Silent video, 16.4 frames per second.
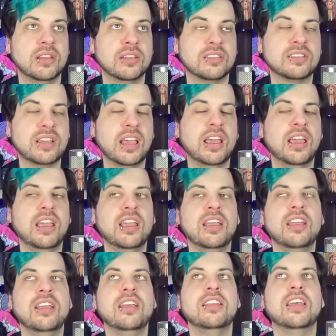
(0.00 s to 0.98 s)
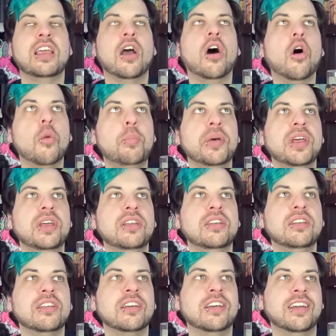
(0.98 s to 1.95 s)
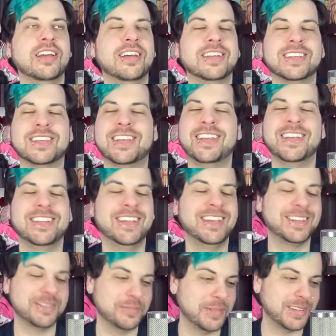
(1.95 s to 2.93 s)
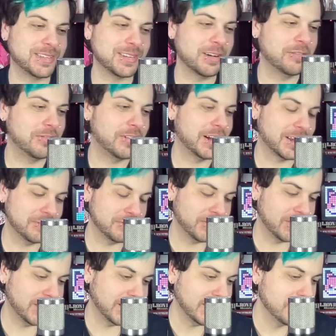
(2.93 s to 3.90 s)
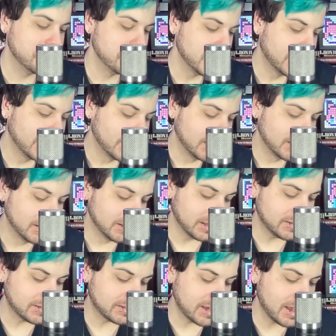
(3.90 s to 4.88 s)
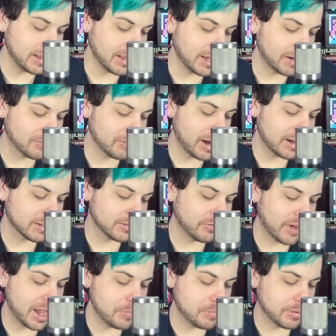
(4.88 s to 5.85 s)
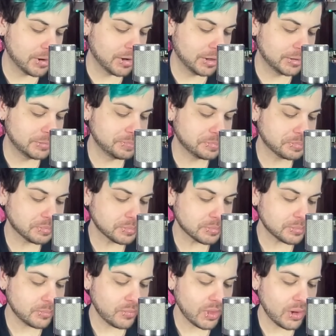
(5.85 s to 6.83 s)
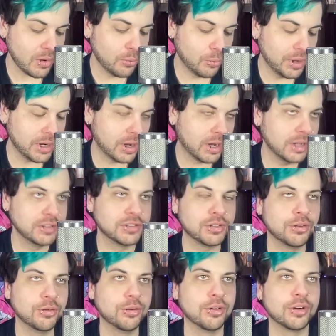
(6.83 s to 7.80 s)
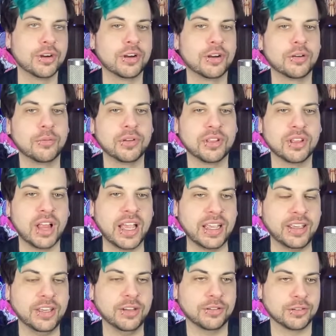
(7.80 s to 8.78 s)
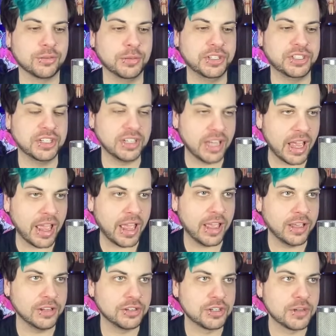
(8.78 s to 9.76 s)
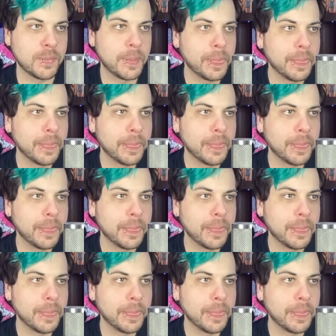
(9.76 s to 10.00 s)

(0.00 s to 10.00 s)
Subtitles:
say they opened, this would be so fucking funny. Let's say like Rex Viper went on tour with like Kill Switch Engage